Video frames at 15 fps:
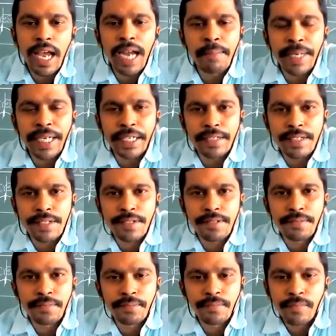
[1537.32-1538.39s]
and meters.
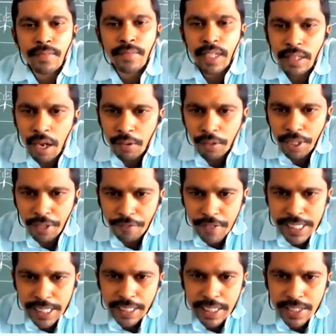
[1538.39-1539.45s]
Now, if I
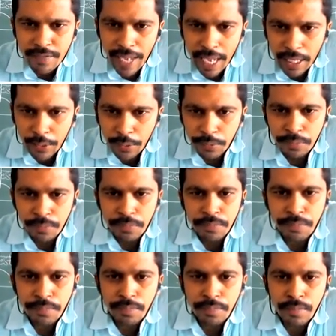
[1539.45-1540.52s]
say this value,
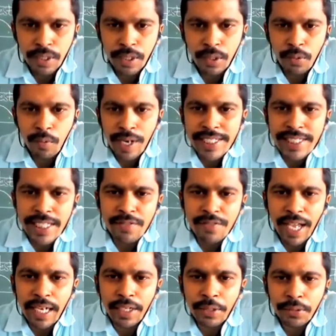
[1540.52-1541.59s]
what is this
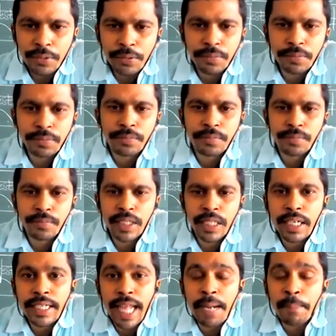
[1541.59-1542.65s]
value?
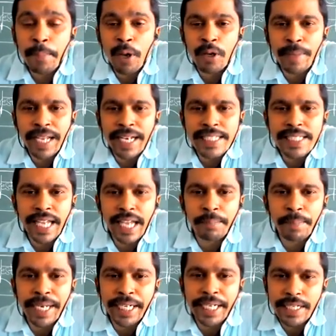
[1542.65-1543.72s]
10 power minus
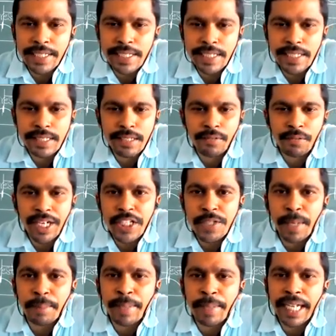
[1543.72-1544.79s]
9 meters. What is
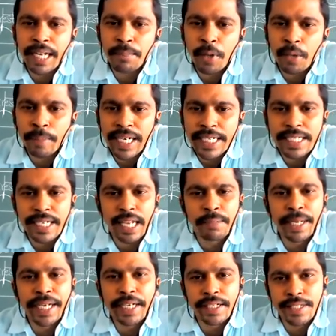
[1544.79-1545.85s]
meant by 10 power minus 9
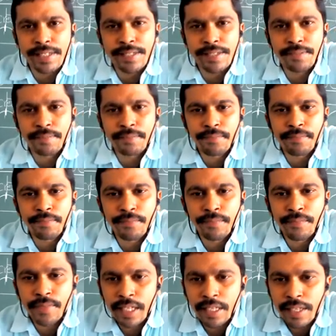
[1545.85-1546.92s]
meters?
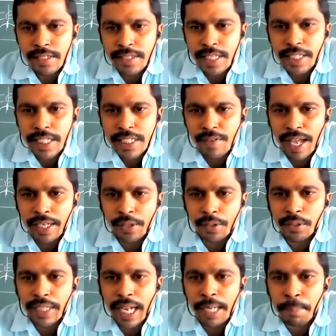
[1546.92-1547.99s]
Say this
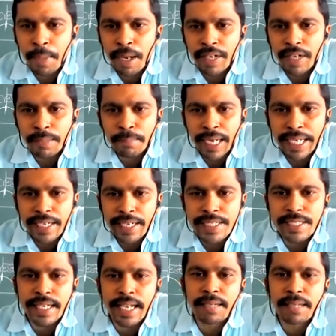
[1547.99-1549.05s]
value, 10 power
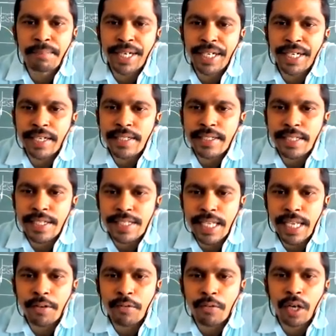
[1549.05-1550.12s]
minus 9 meters is
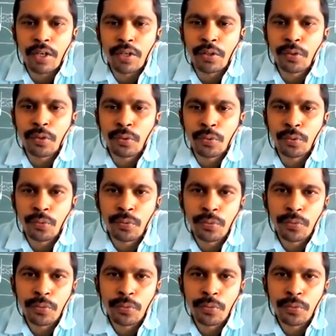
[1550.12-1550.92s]
equal to